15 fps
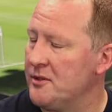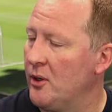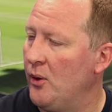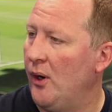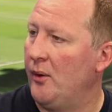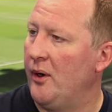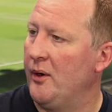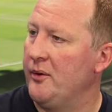
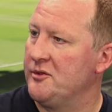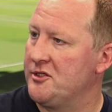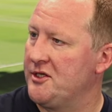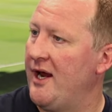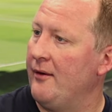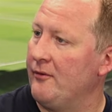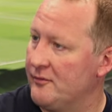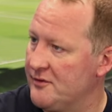quite well, who's
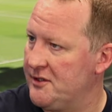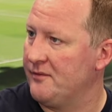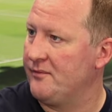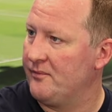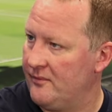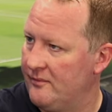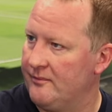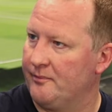chair, obviously
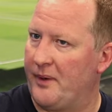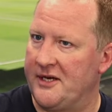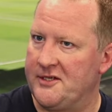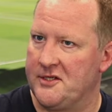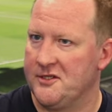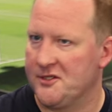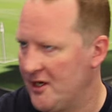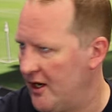based
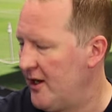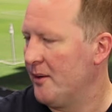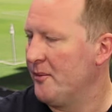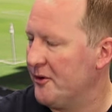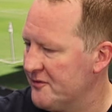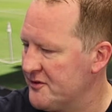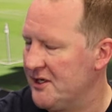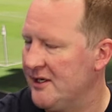in Chicago,
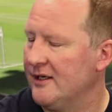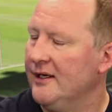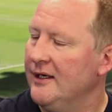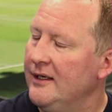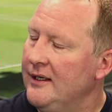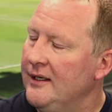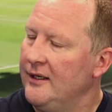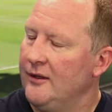but obviously
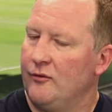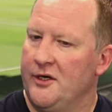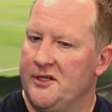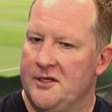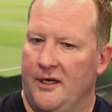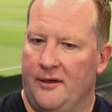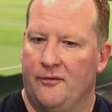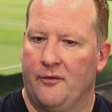
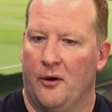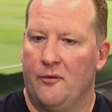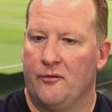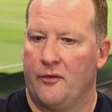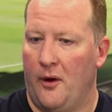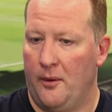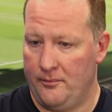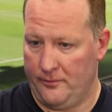originally
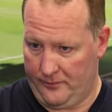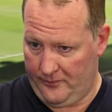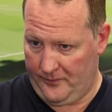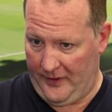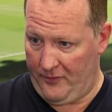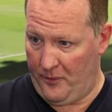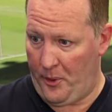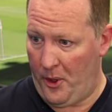from
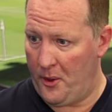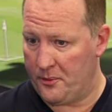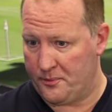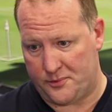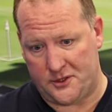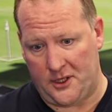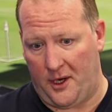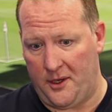Liverpool.
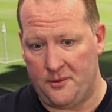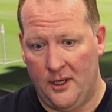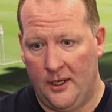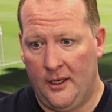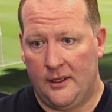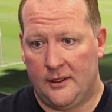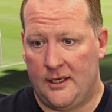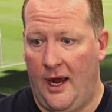So
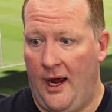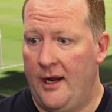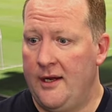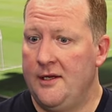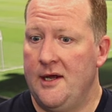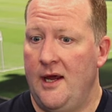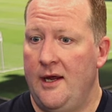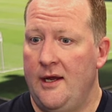yeah,
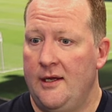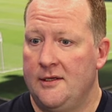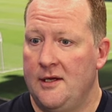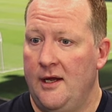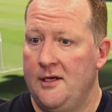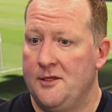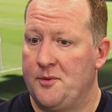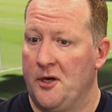
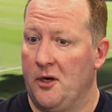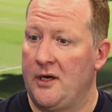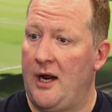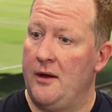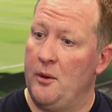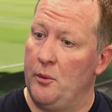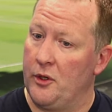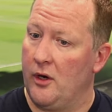he's been on
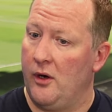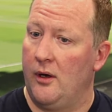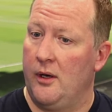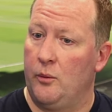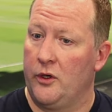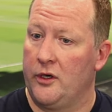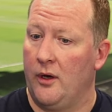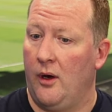there, and we got
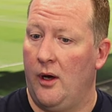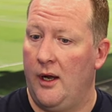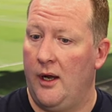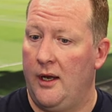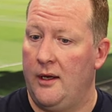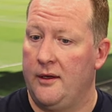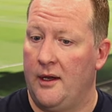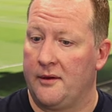
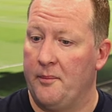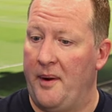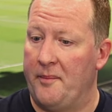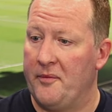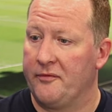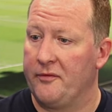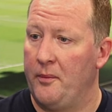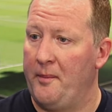another
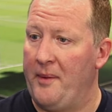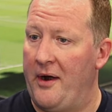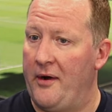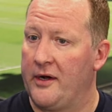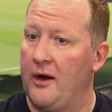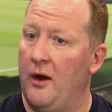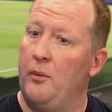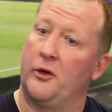member from
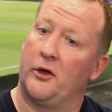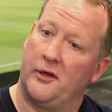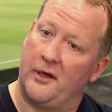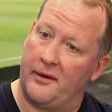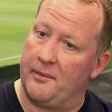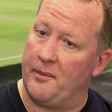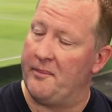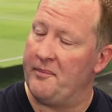America, and we've got
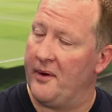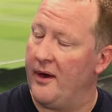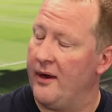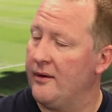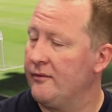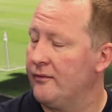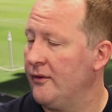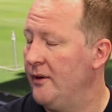another
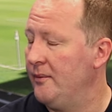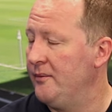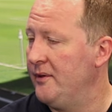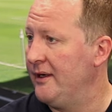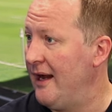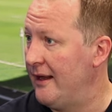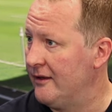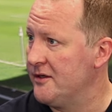member from the
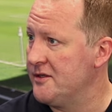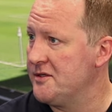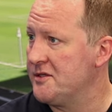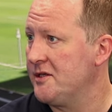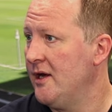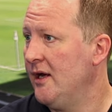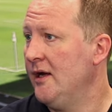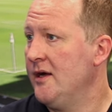Netherlands.
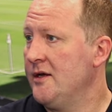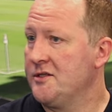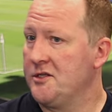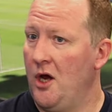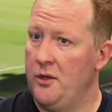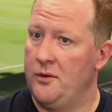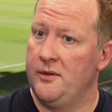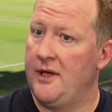
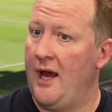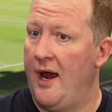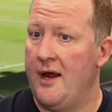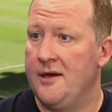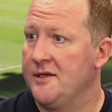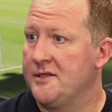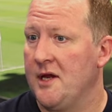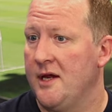So yeah,
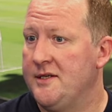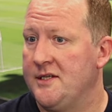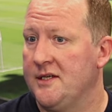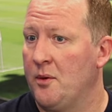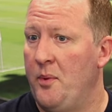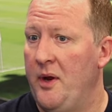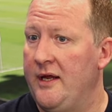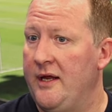it's a
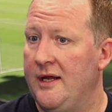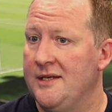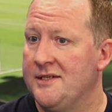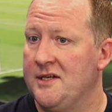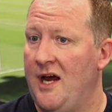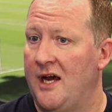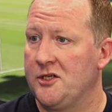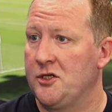complete
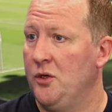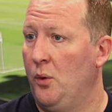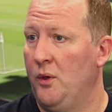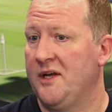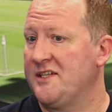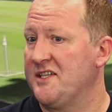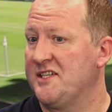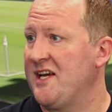international, and
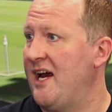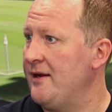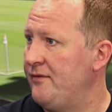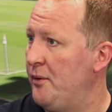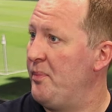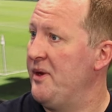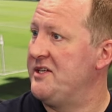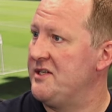as I say, if
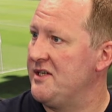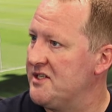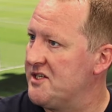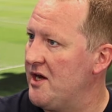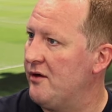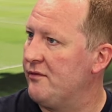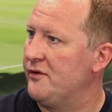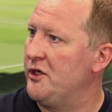you're busy
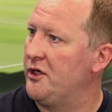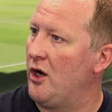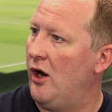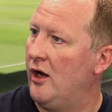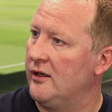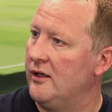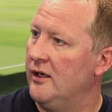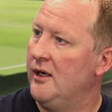yourself and you
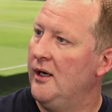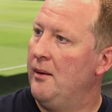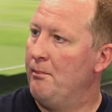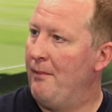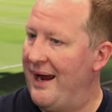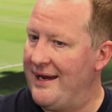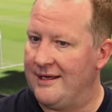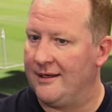can't
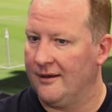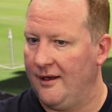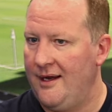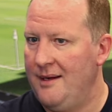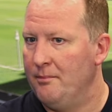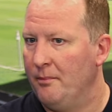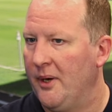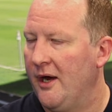make
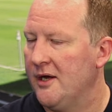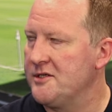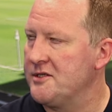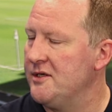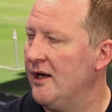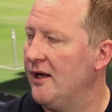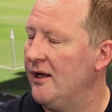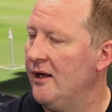in
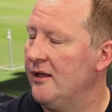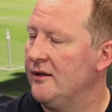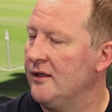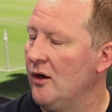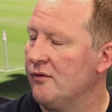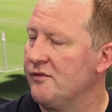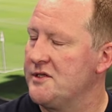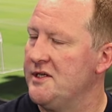person at the
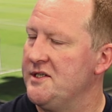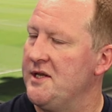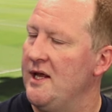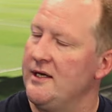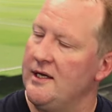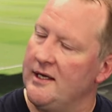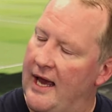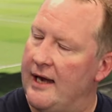offices,
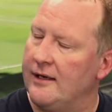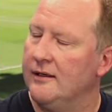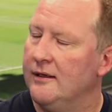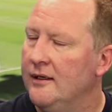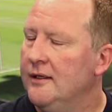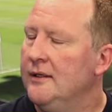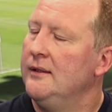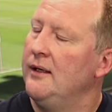then you can
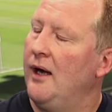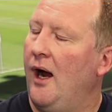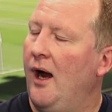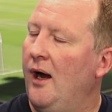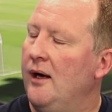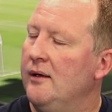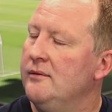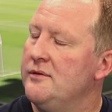
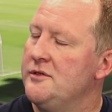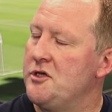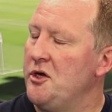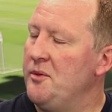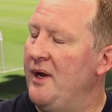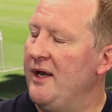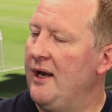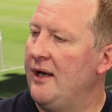
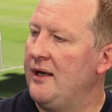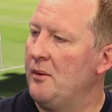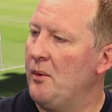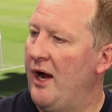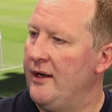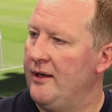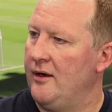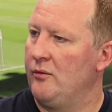Zoom in
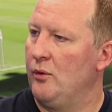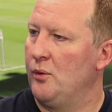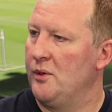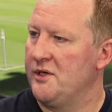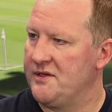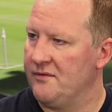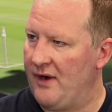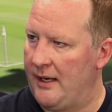anyway, and they're
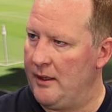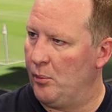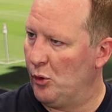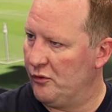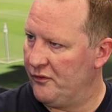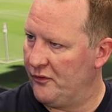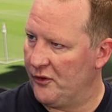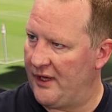always available
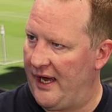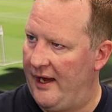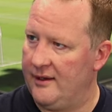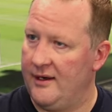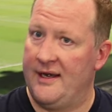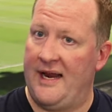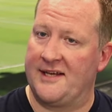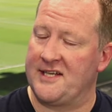for that.
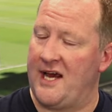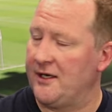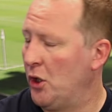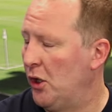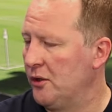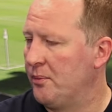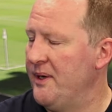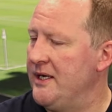And that's ad
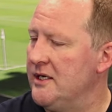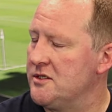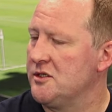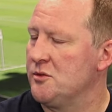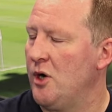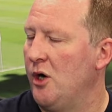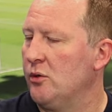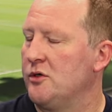hoc meetings
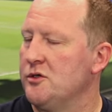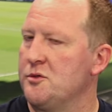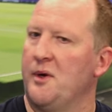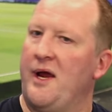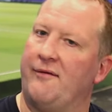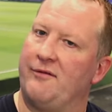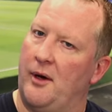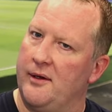as well, because we
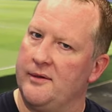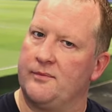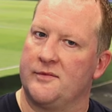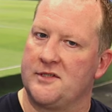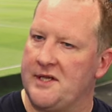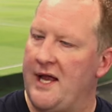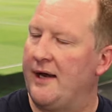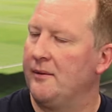have our
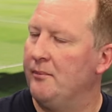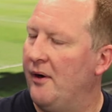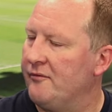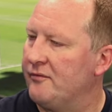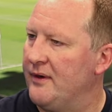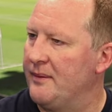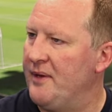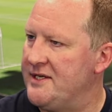standard
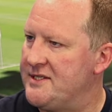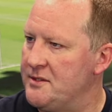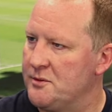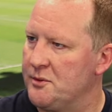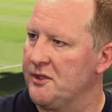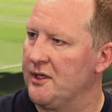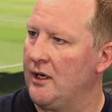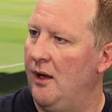monthly meetings
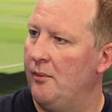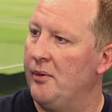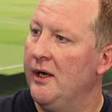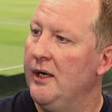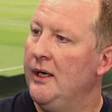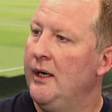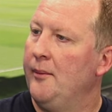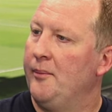with the club,
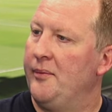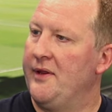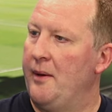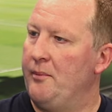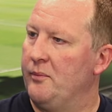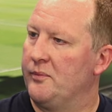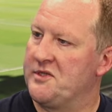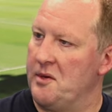but
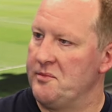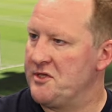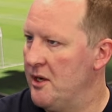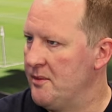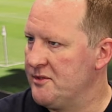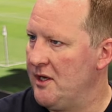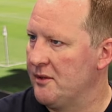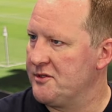then
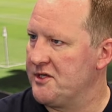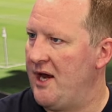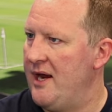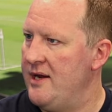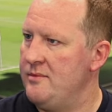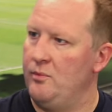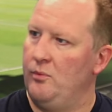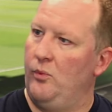sometimes they'll
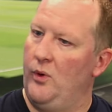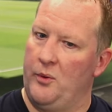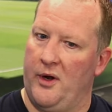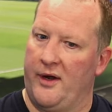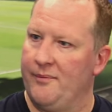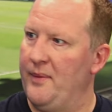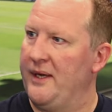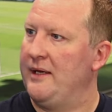say, we want
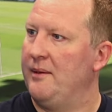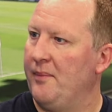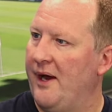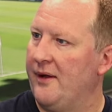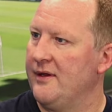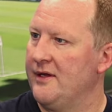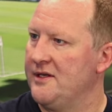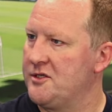to have a meeting
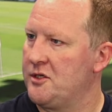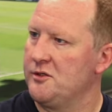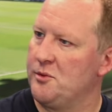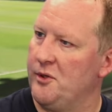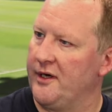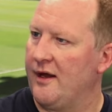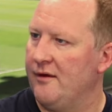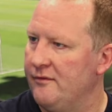about this because we
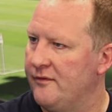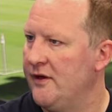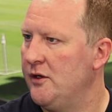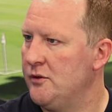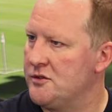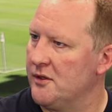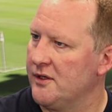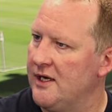want to get
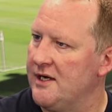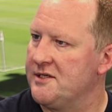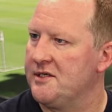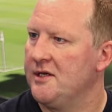views on this.